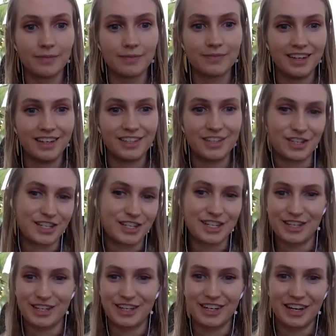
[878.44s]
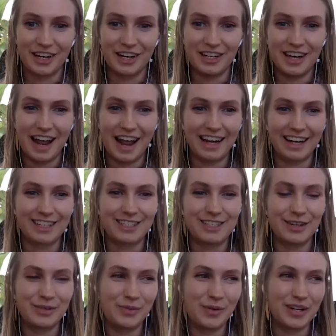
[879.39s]
Just as an
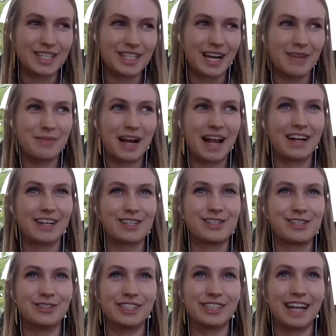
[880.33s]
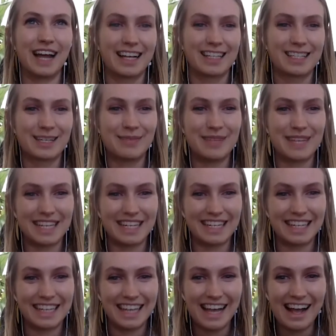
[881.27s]
anecdote, one time I had a student ask me
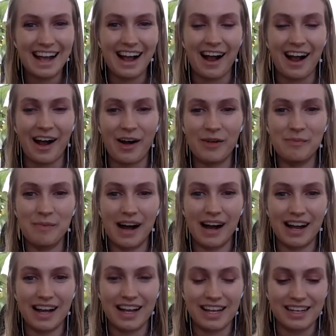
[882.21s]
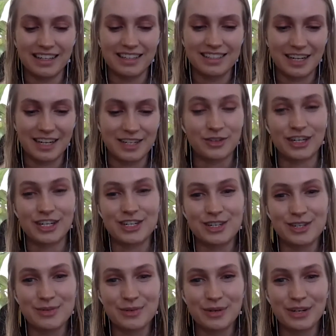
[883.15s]
how my
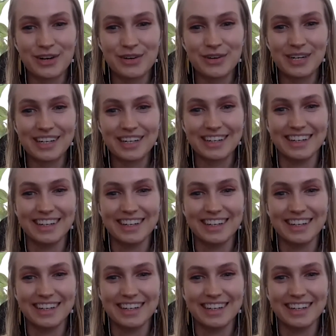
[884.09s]
titrations were going.